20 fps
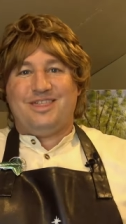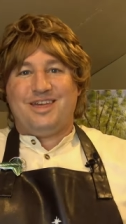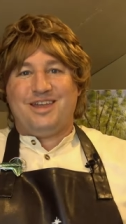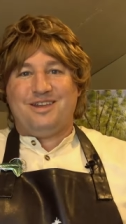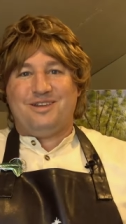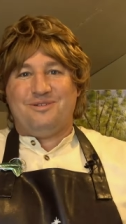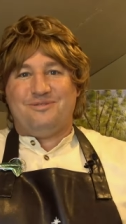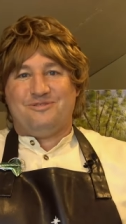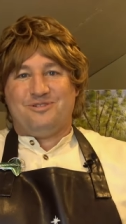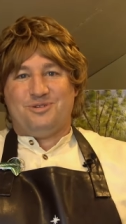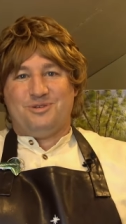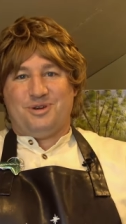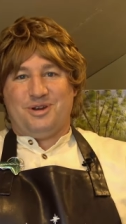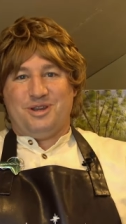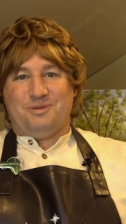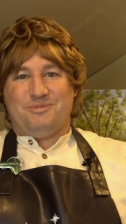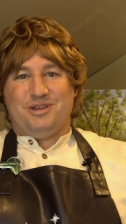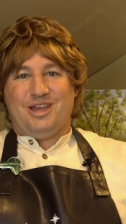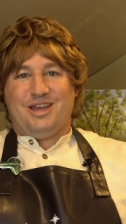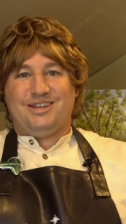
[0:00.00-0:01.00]
Thank you for
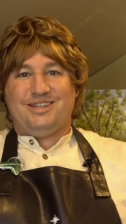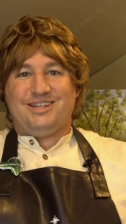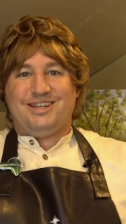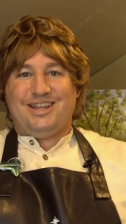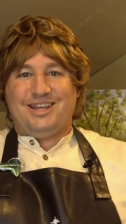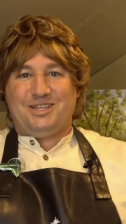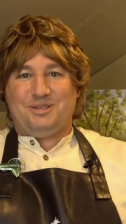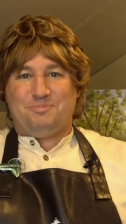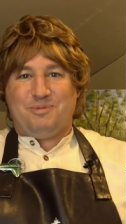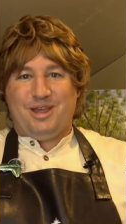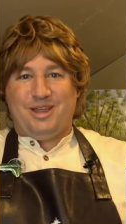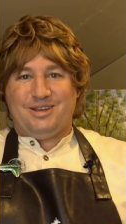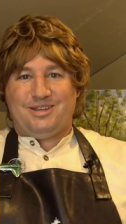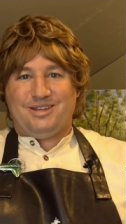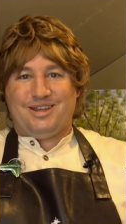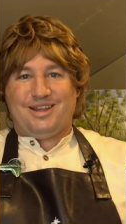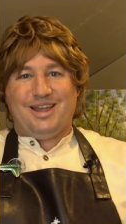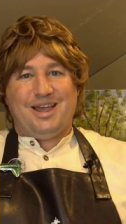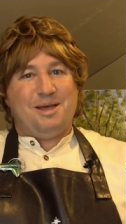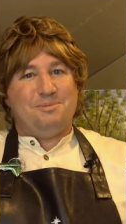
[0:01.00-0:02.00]
joining me on today's
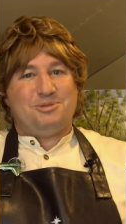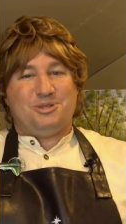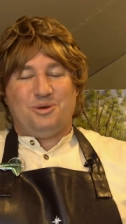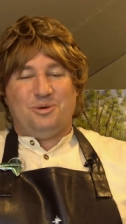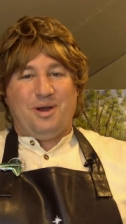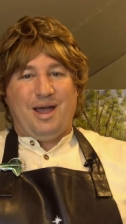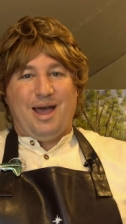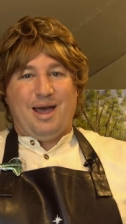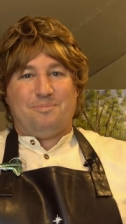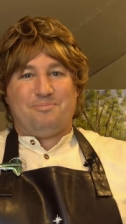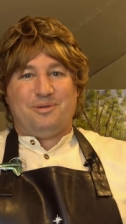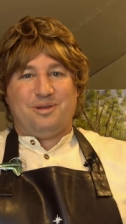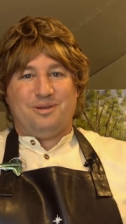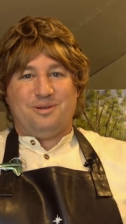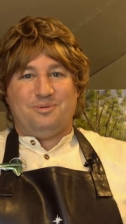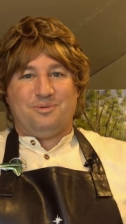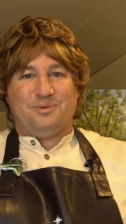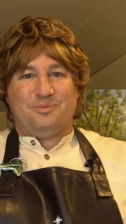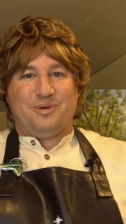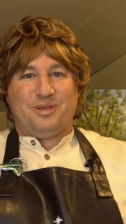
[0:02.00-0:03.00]
painting. I'm so happy
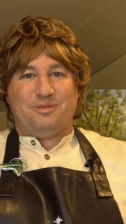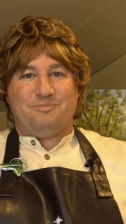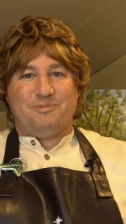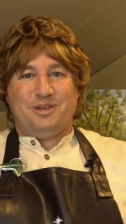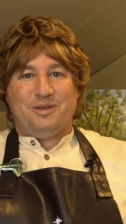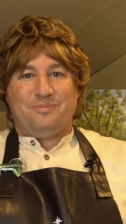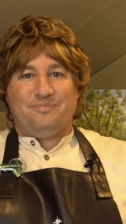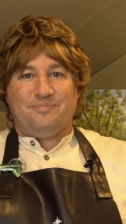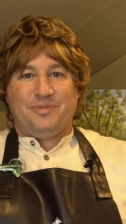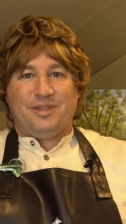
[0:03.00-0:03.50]
you were with me.